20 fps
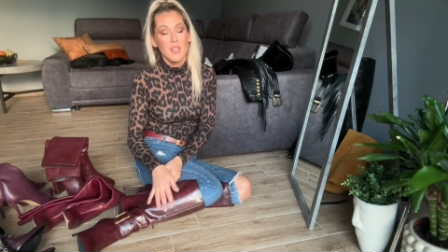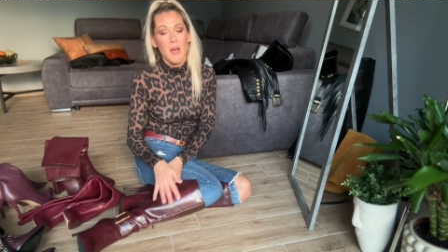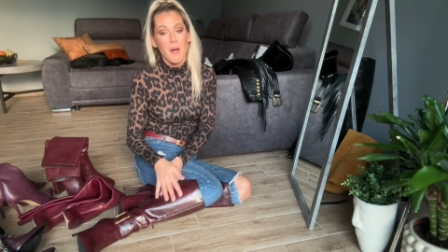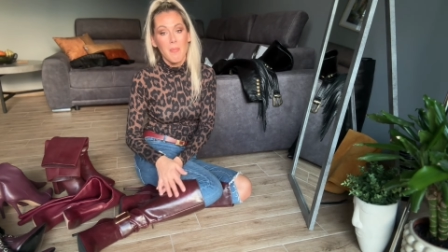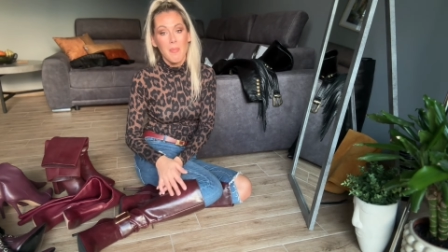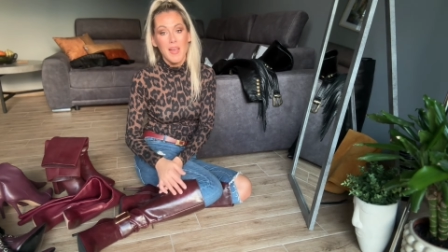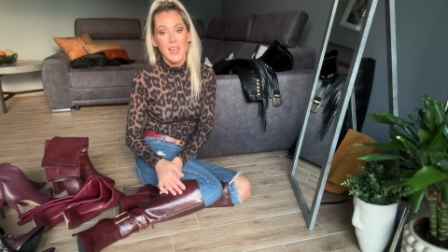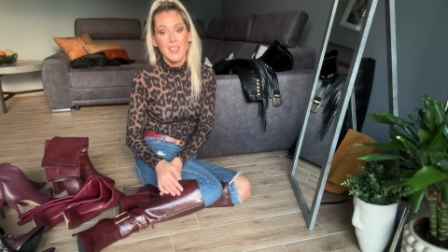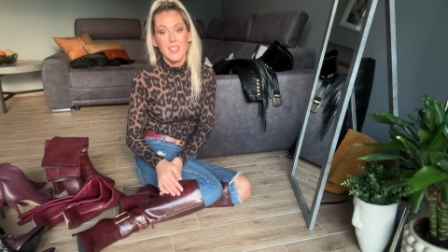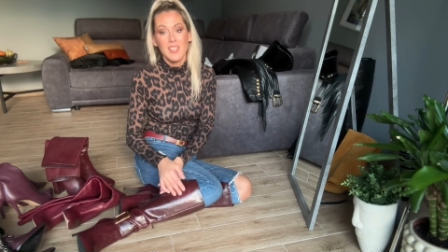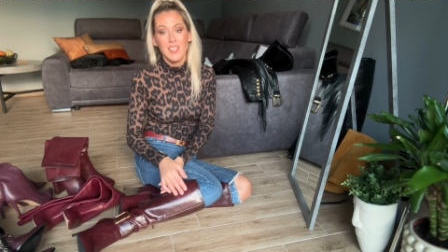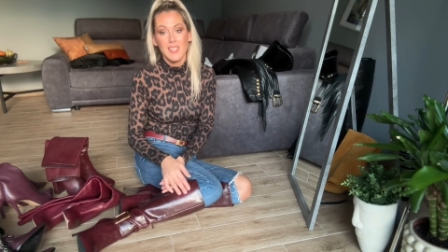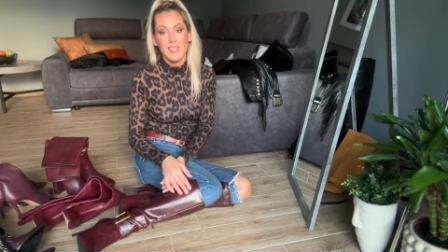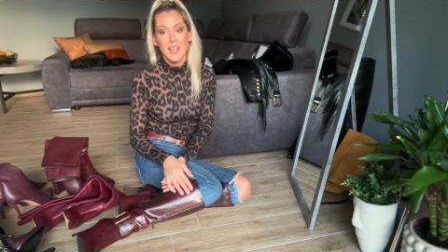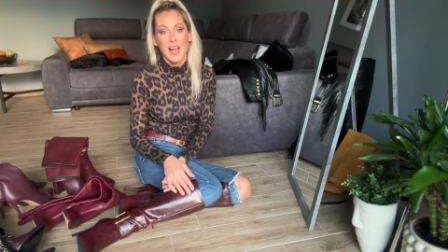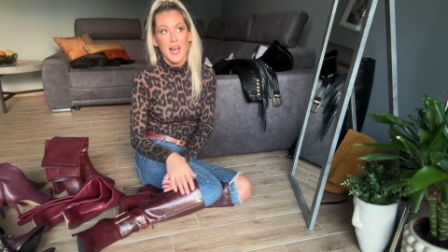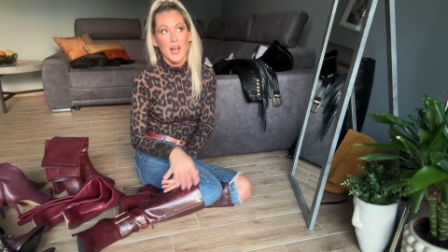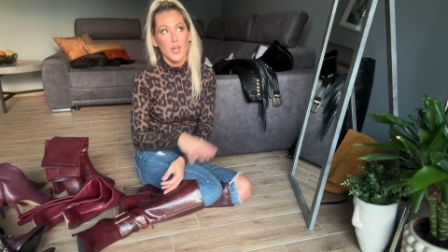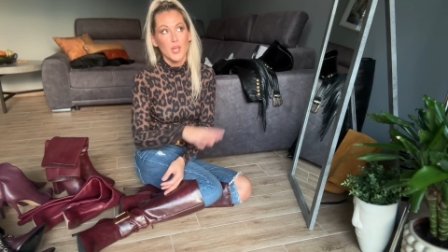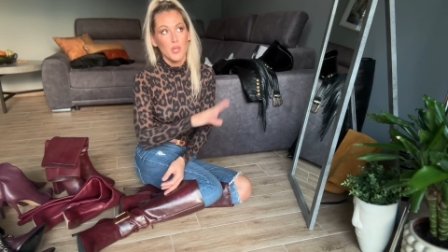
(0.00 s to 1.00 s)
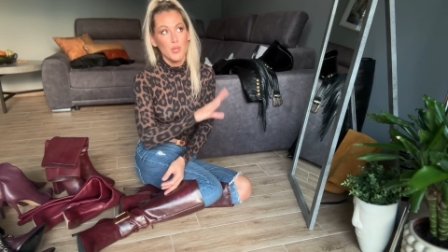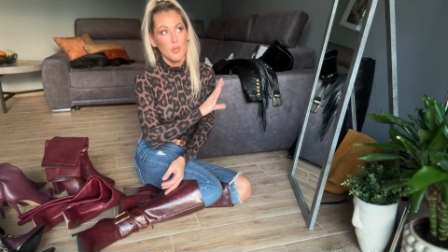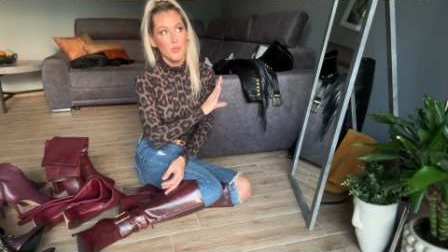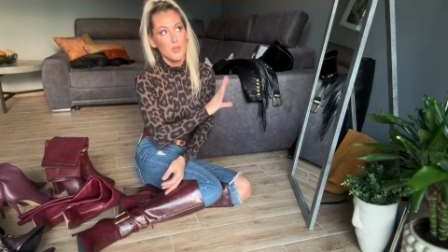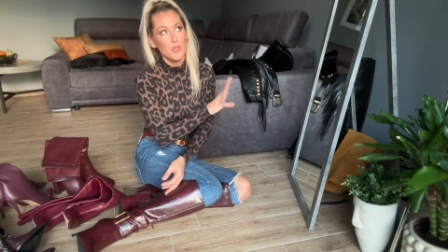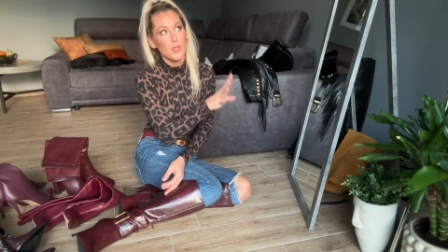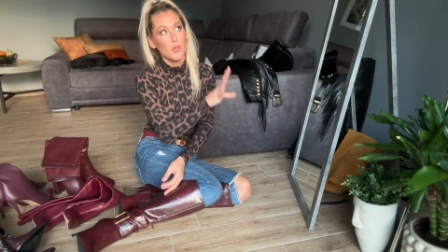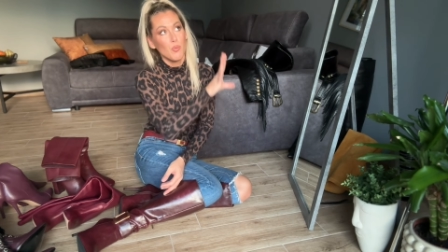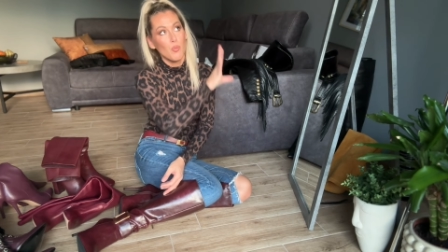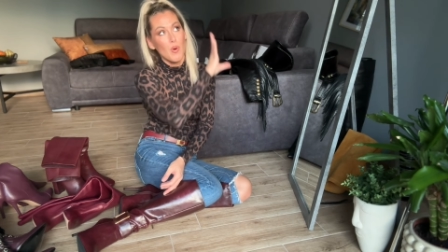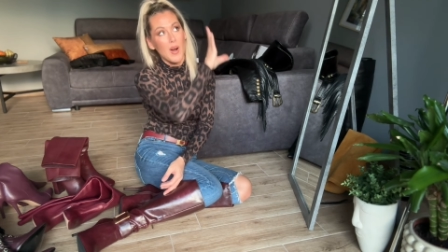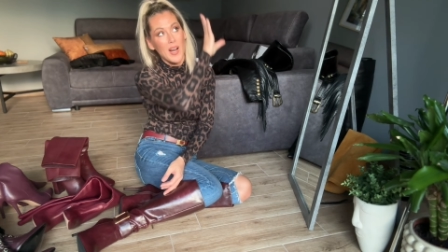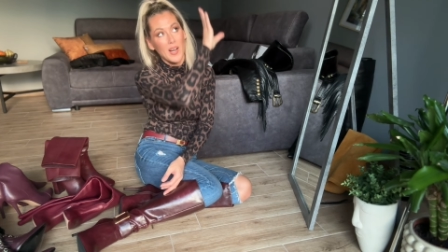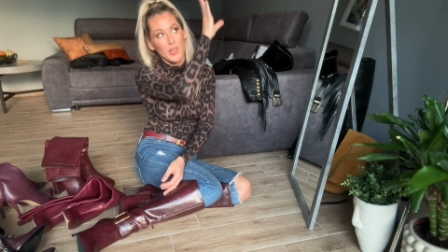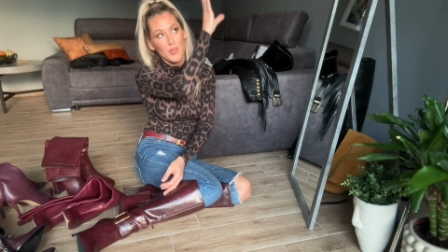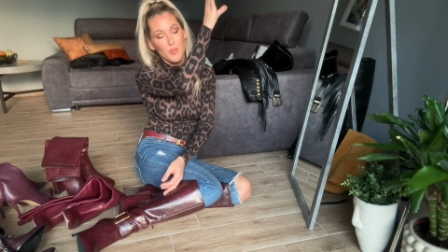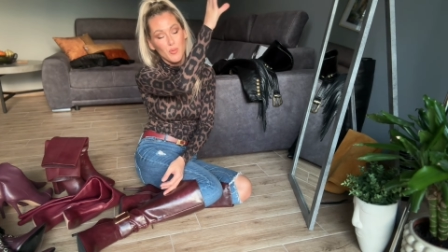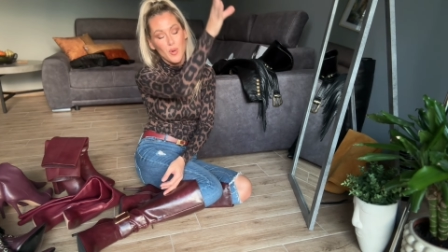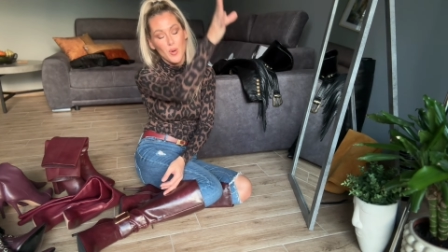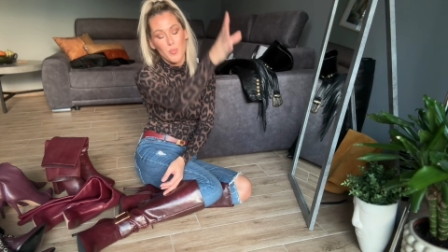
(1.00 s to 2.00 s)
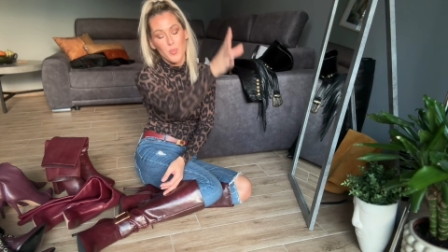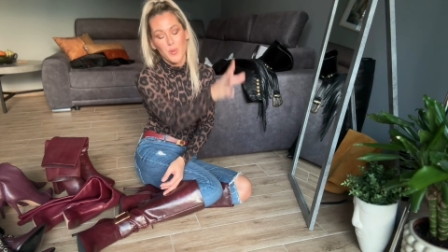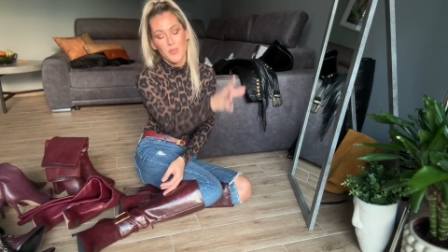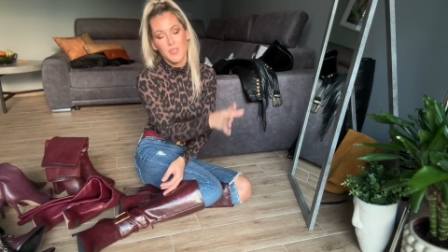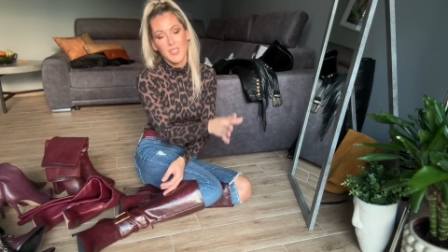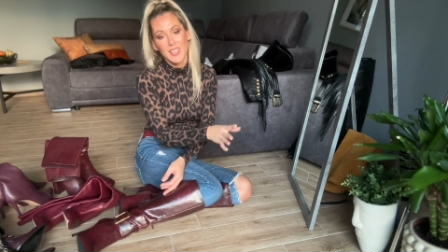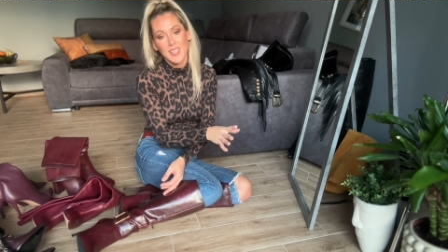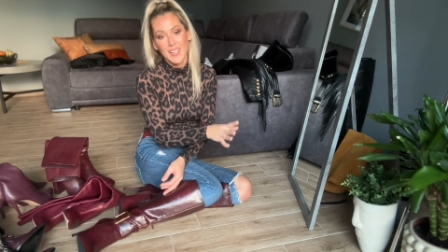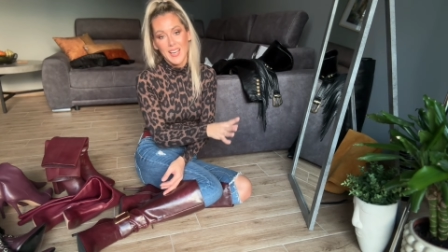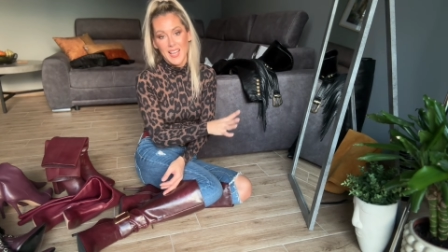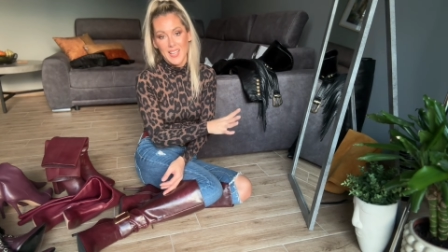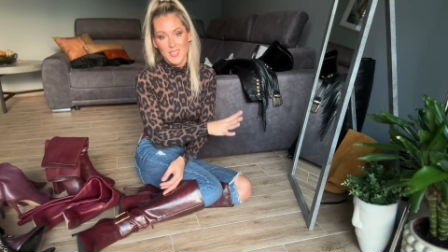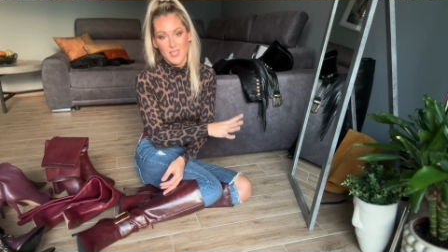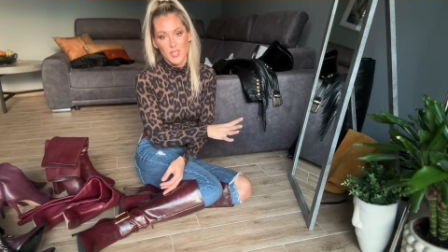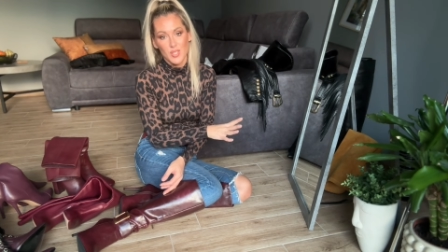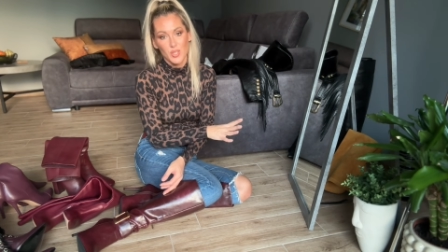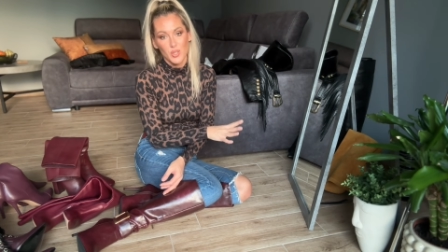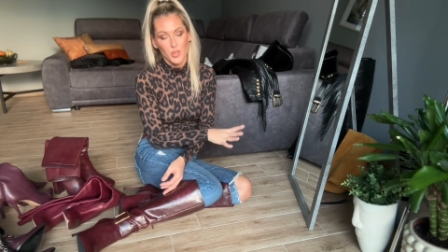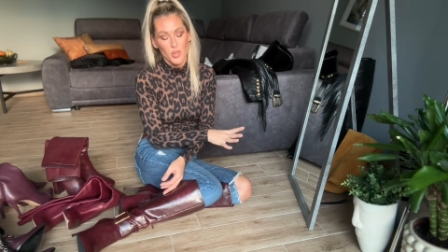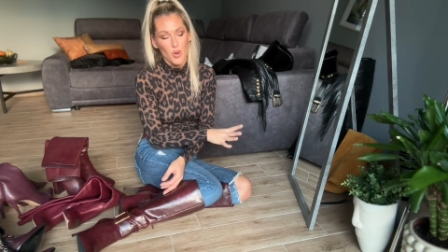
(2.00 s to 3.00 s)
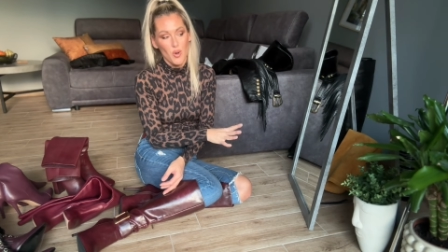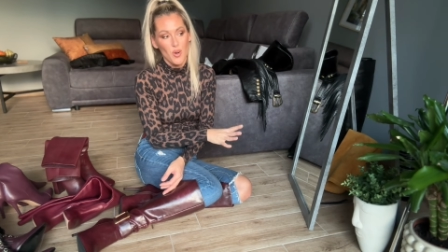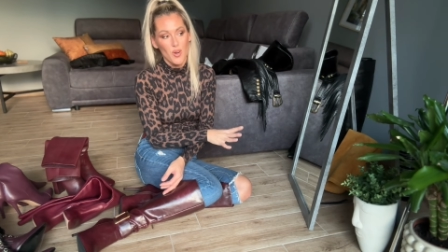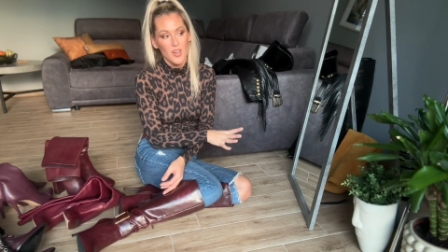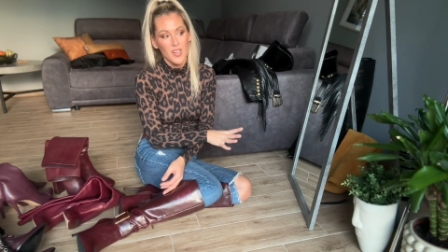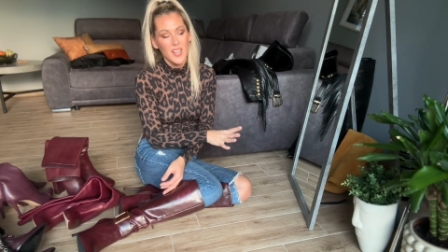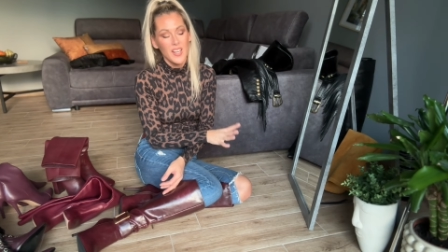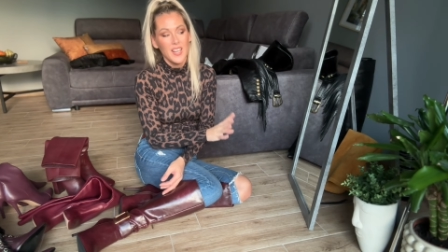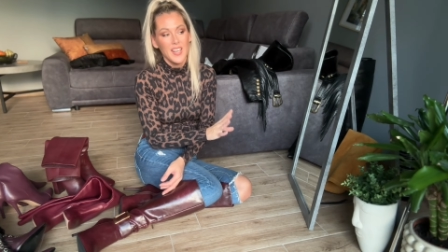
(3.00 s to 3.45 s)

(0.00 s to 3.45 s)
making a huge wardrobe with the glass door